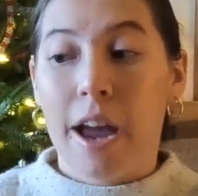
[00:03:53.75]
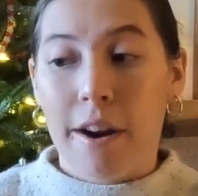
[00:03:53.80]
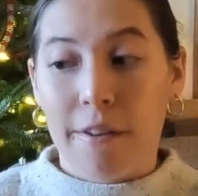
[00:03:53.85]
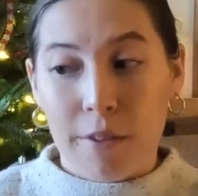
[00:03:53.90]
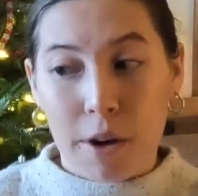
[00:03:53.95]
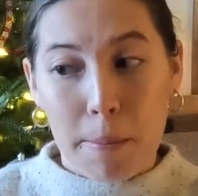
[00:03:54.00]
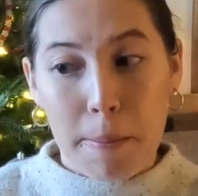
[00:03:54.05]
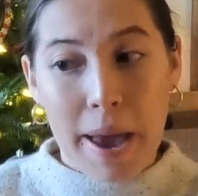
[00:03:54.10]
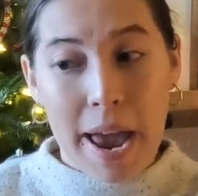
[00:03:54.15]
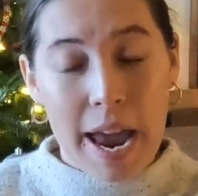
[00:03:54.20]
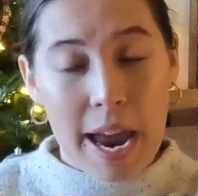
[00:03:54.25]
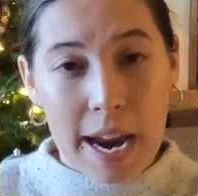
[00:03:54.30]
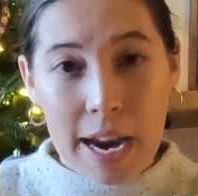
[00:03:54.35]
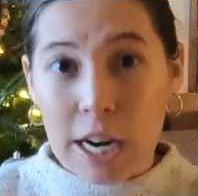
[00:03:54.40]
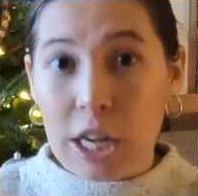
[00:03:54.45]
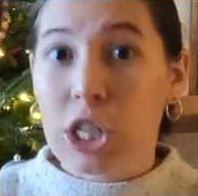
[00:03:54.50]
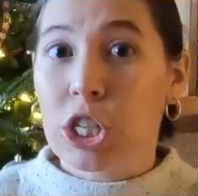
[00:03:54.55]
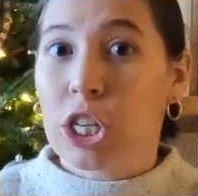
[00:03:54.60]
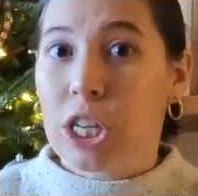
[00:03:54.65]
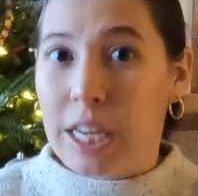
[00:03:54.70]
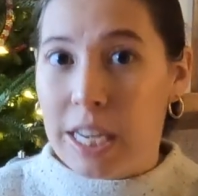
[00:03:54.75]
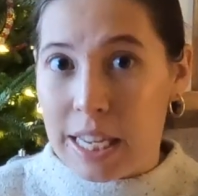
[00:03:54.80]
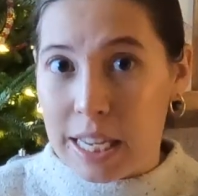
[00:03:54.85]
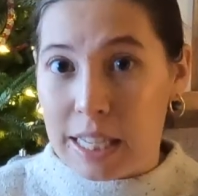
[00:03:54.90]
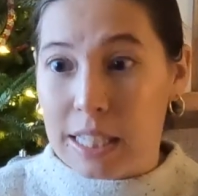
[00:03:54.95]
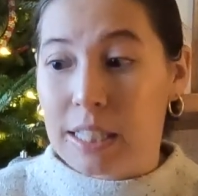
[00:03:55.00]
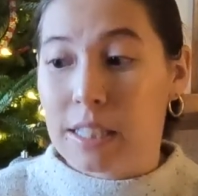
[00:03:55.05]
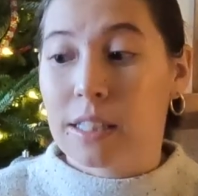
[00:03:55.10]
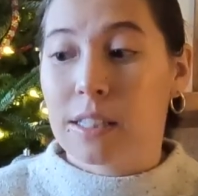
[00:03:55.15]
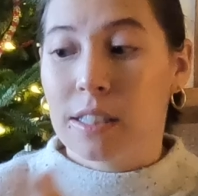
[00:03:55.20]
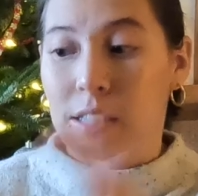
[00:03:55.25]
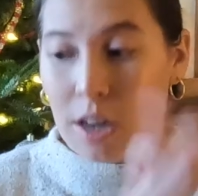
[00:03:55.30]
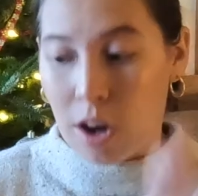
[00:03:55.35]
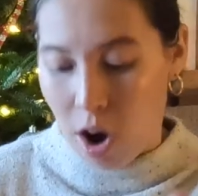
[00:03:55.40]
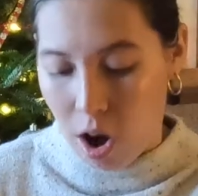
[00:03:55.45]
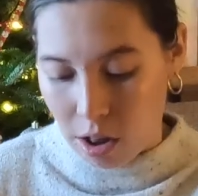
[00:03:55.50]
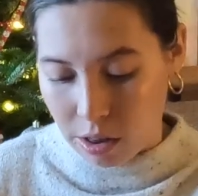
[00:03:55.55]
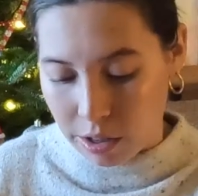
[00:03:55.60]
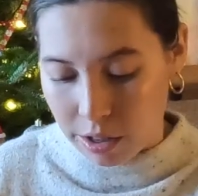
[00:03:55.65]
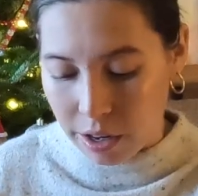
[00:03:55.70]
Every page is to
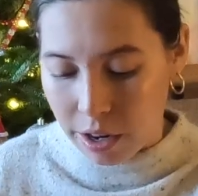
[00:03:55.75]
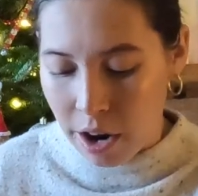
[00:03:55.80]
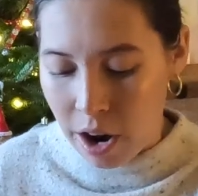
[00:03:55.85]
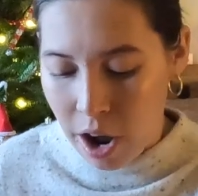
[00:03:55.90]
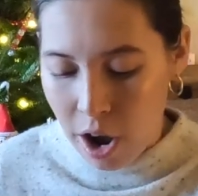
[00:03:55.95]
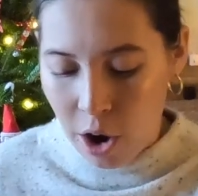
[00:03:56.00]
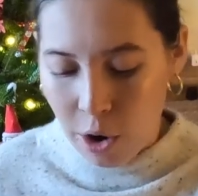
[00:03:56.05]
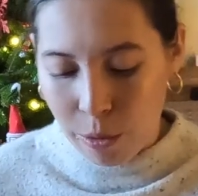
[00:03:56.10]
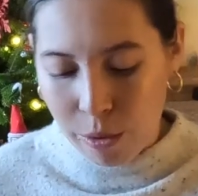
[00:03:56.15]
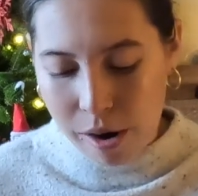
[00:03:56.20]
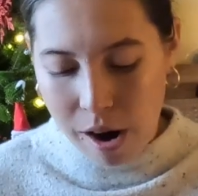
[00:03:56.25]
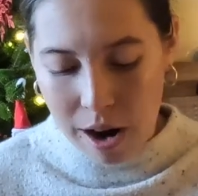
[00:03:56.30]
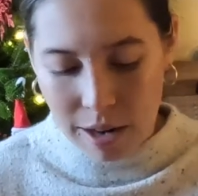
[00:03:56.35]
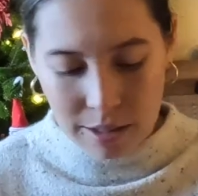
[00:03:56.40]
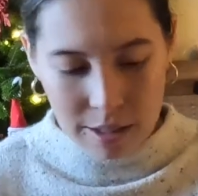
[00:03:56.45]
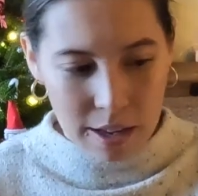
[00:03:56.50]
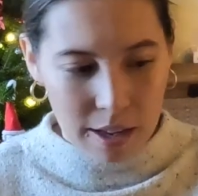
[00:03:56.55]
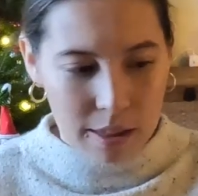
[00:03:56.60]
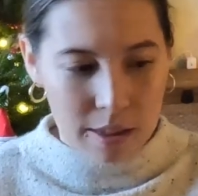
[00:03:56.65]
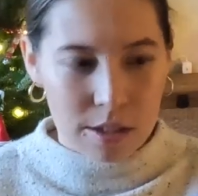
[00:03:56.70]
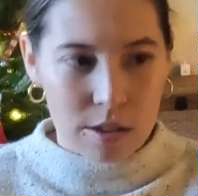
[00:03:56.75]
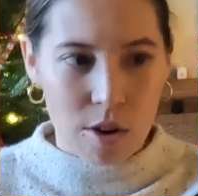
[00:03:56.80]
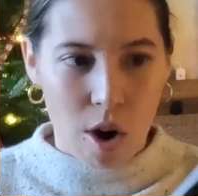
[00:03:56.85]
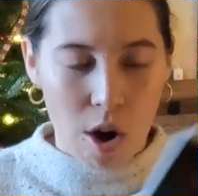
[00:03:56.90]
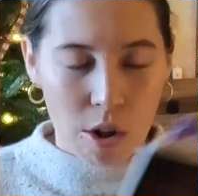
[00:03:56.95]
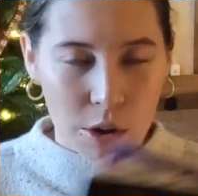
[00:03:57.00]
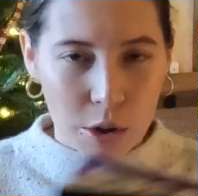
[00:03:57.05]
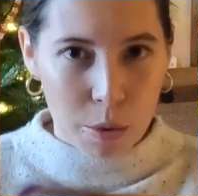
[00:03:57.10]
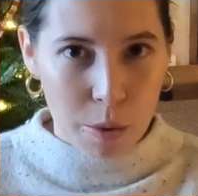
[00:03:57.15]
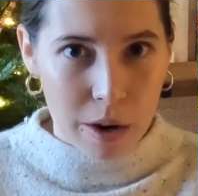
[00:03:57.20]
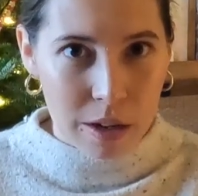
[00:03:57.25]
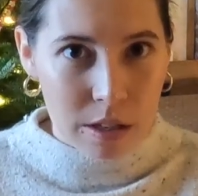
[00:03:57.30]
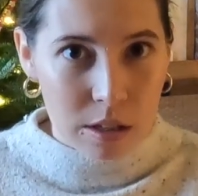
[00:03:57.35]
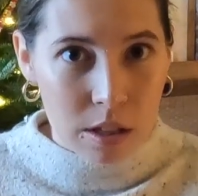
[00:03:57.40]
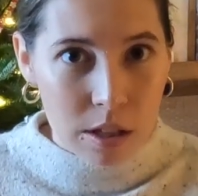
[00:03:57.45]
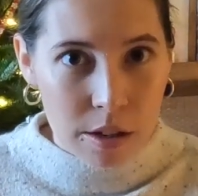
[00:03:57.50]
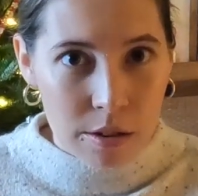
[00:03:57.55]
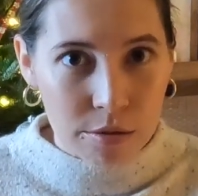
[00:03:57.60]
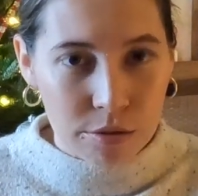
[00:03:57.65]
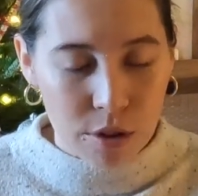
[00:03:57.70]
color, whereas like the dollar
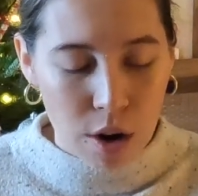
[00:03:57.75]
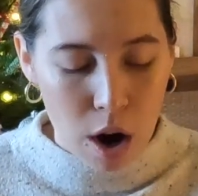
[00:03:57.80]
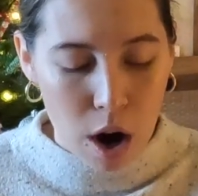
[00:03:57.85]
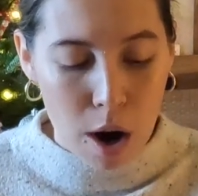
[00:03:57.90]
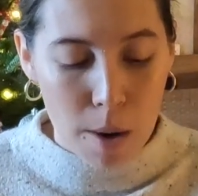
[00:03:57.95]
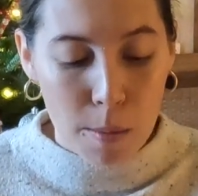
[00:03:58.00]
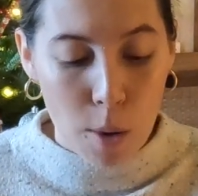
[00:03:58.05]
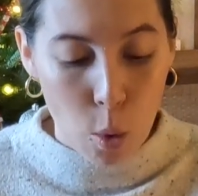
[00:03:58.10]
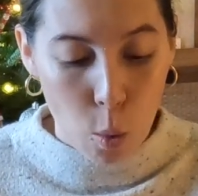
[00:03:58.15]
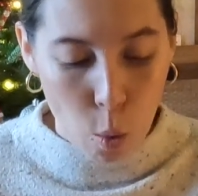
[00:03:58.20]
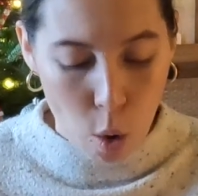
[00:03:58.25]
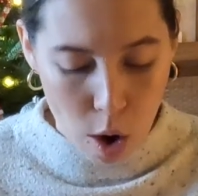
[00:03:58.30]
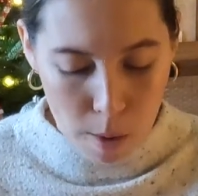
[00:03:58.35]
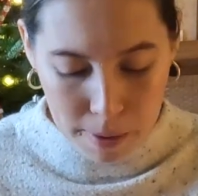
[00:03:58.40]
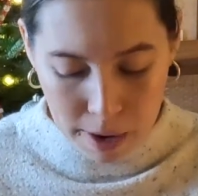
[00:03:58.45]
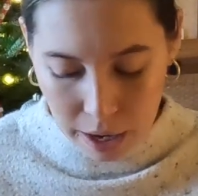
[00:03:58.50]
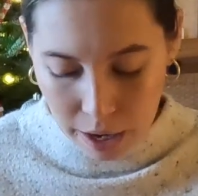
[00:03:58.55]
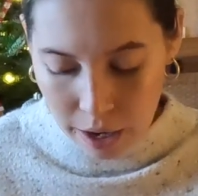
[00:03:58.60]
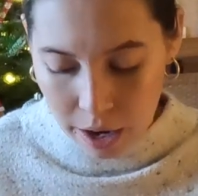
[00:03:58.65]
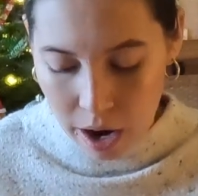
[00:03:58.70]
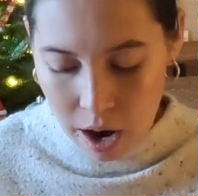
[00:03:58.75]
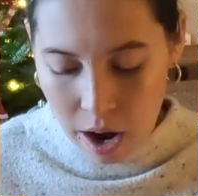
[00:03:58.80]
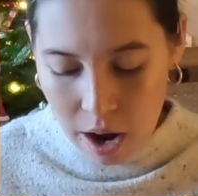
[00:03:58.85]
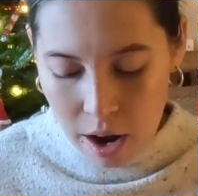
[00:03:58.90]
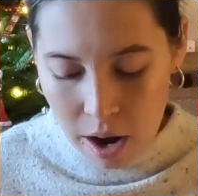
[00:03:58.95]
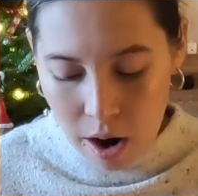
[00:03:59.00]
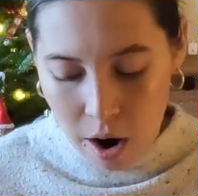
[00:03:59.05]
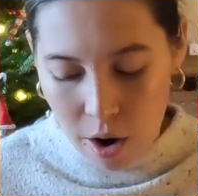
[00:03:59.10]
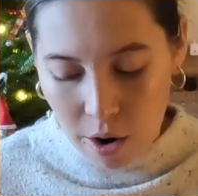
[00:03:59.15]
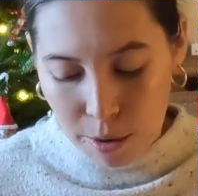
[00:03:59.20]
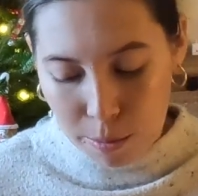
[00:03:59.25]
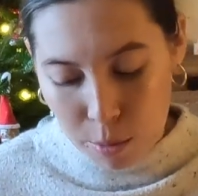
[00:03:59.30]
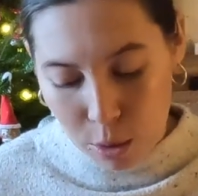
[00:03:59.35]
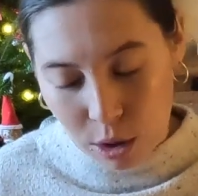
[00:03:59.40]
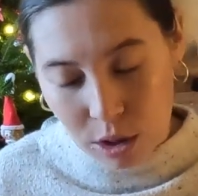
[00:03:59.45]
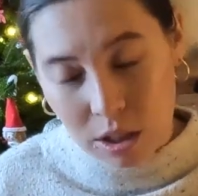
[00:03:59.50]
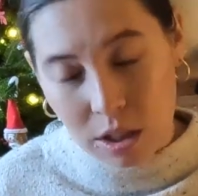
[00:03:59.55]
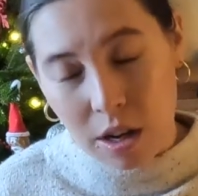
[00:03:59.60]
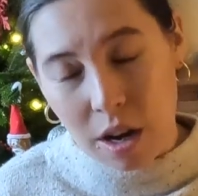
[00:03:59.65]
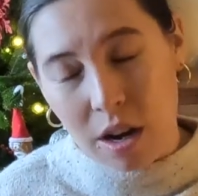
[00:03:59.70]
ones from Walmart are
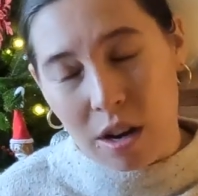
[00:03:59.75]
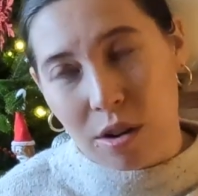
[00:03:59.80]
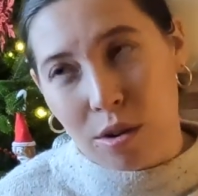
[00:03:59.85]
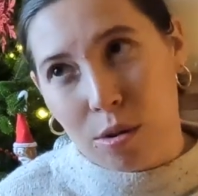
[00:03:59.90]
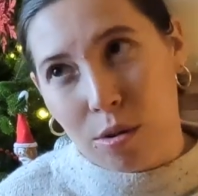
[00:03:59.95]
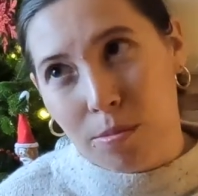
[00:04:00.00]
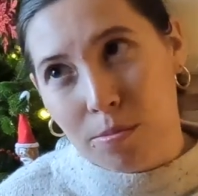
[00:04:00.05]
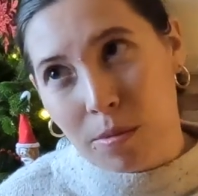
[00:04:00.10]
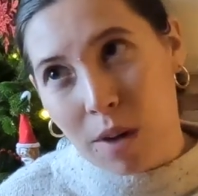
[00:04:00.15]
more so